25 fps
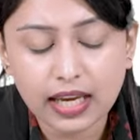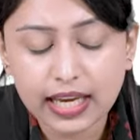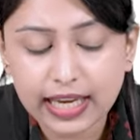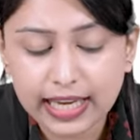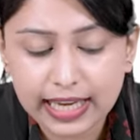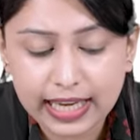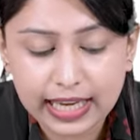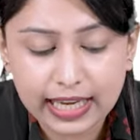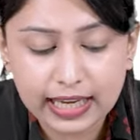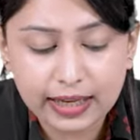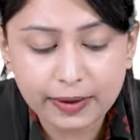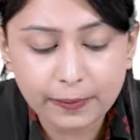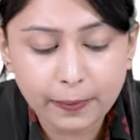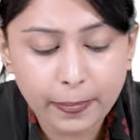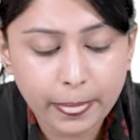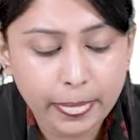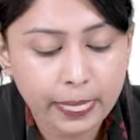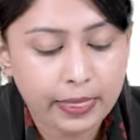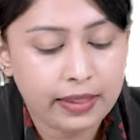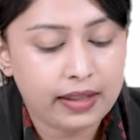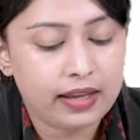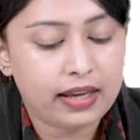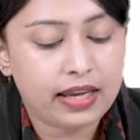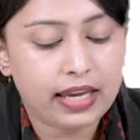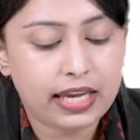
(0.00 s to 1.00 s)
A.
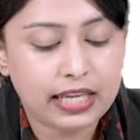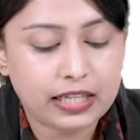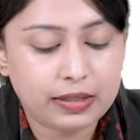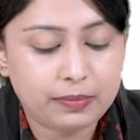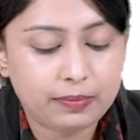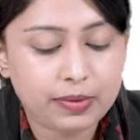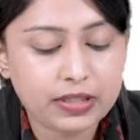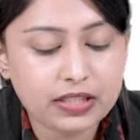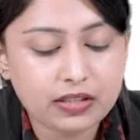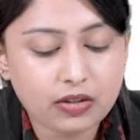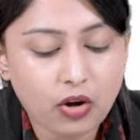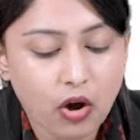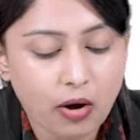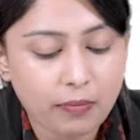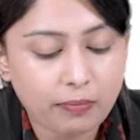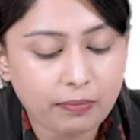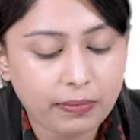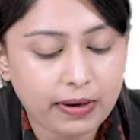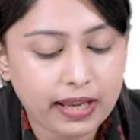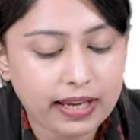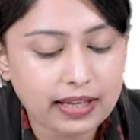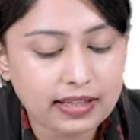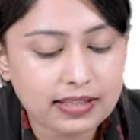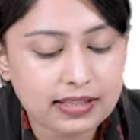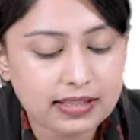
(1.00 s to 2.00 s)
Oedipus
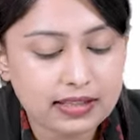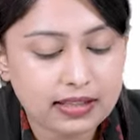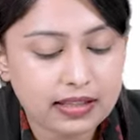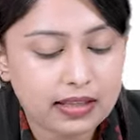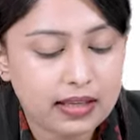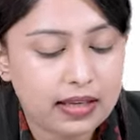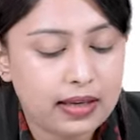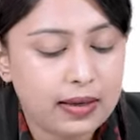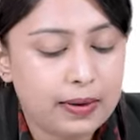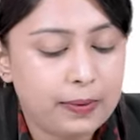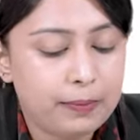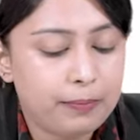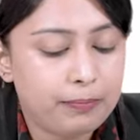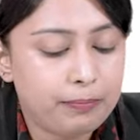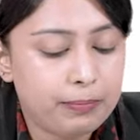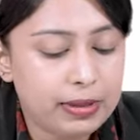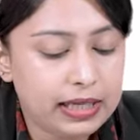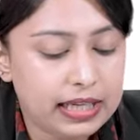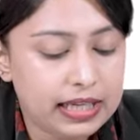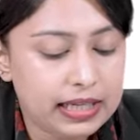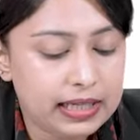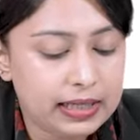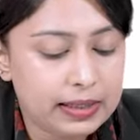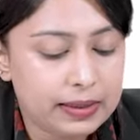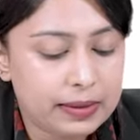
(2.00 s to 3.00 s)
complex.
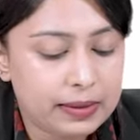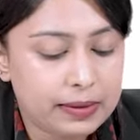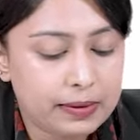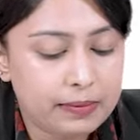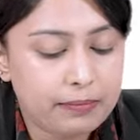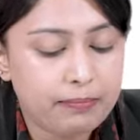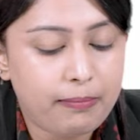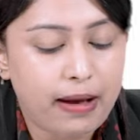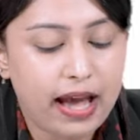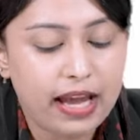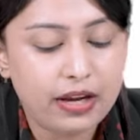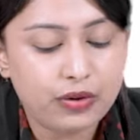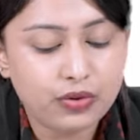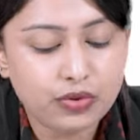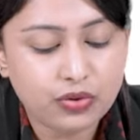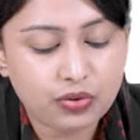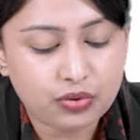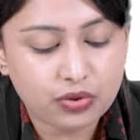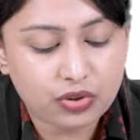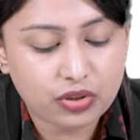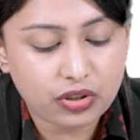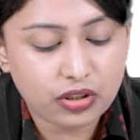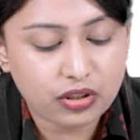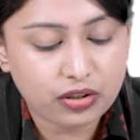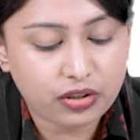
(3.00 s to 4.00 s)
B.
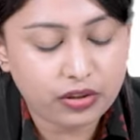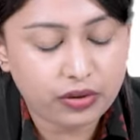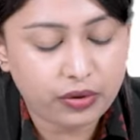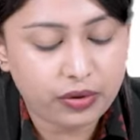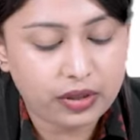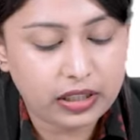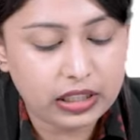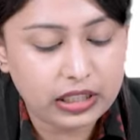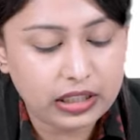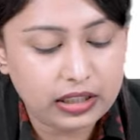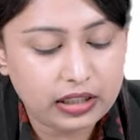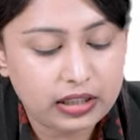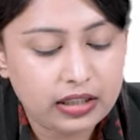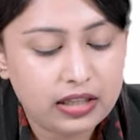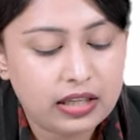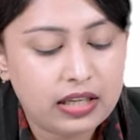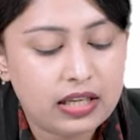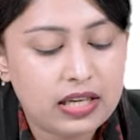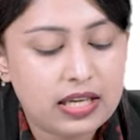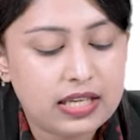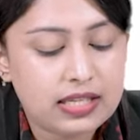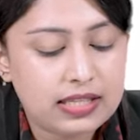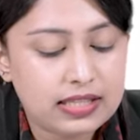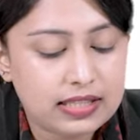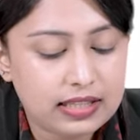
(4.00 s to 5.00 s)
Biosocial theory.
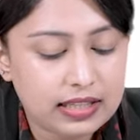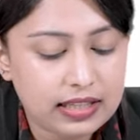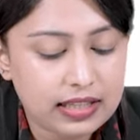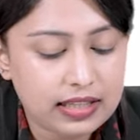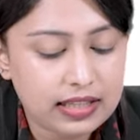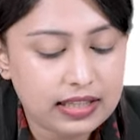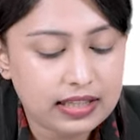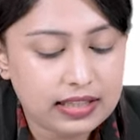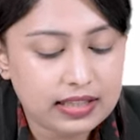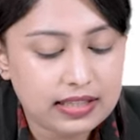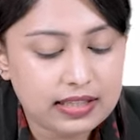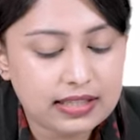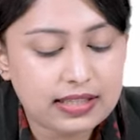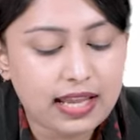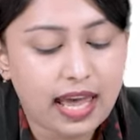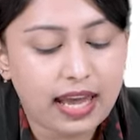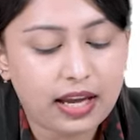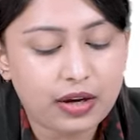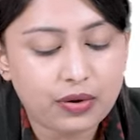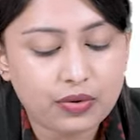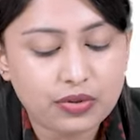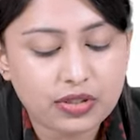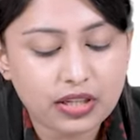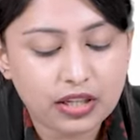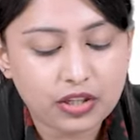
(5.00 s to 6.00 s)
C.
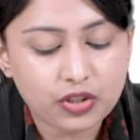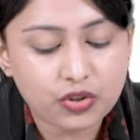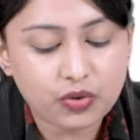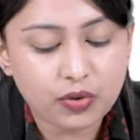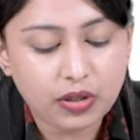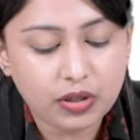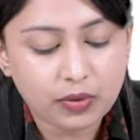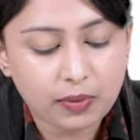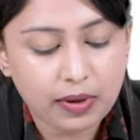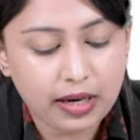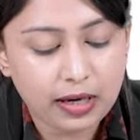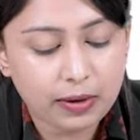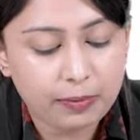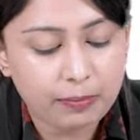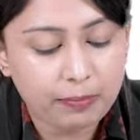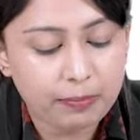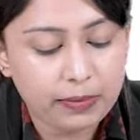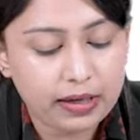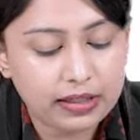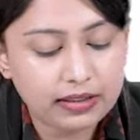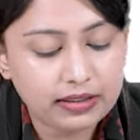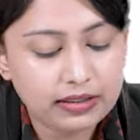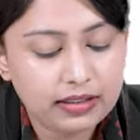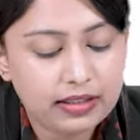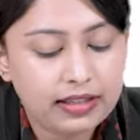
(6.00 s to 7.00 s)
Psychosexual
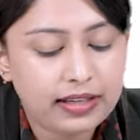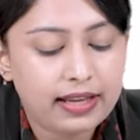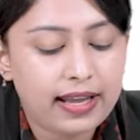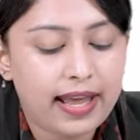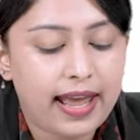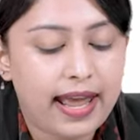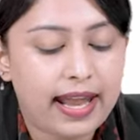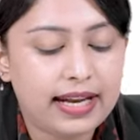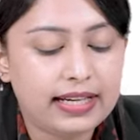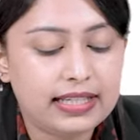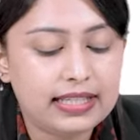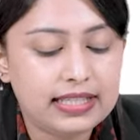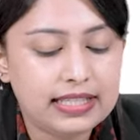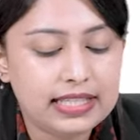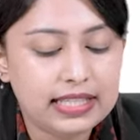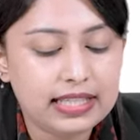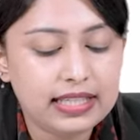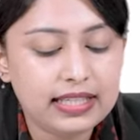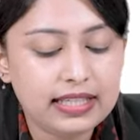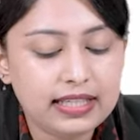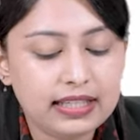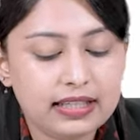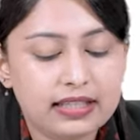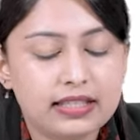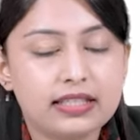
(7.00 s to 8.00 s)
development. And
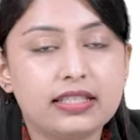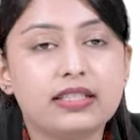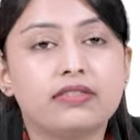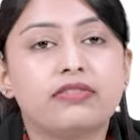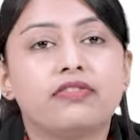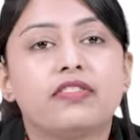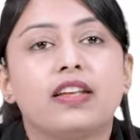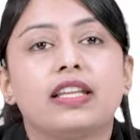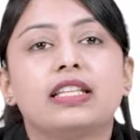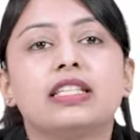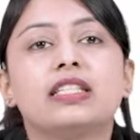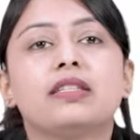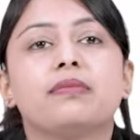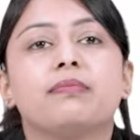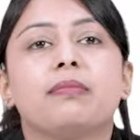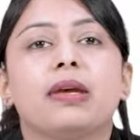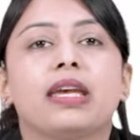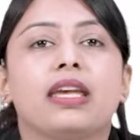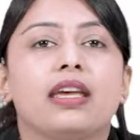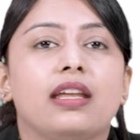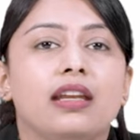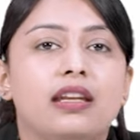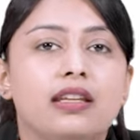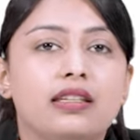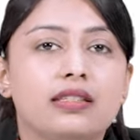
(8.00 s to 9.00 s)
D. Defense
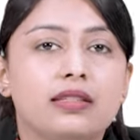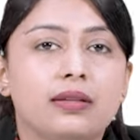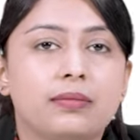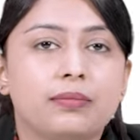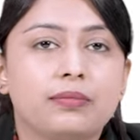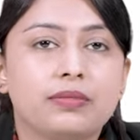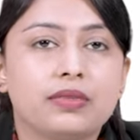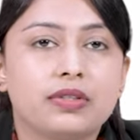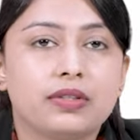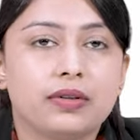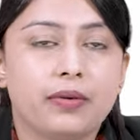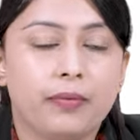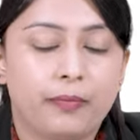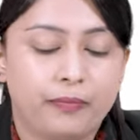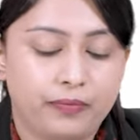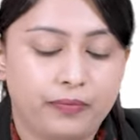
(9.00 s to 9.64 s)
mechanisms.